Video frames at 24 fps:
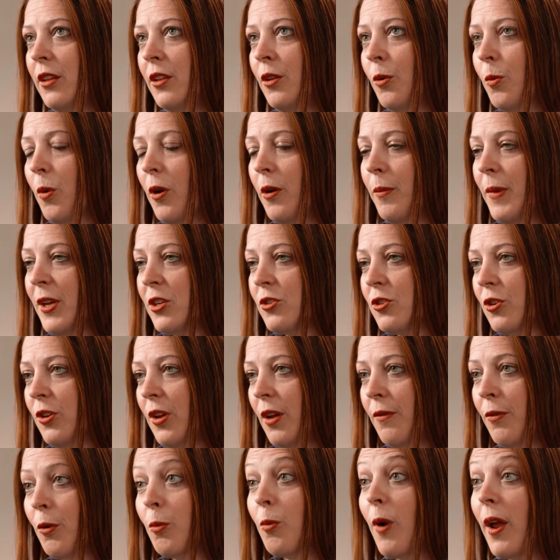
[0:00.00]
You want to make sure you
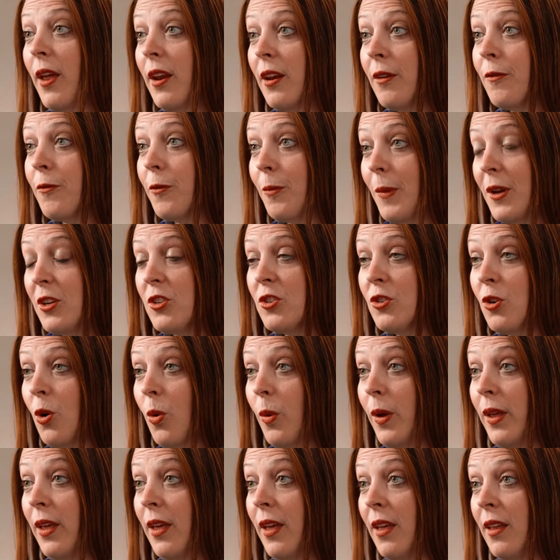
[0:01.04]
have the right information
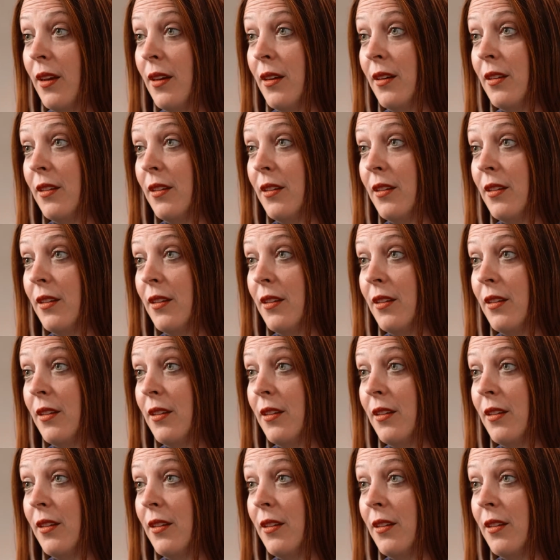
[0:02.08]
going in,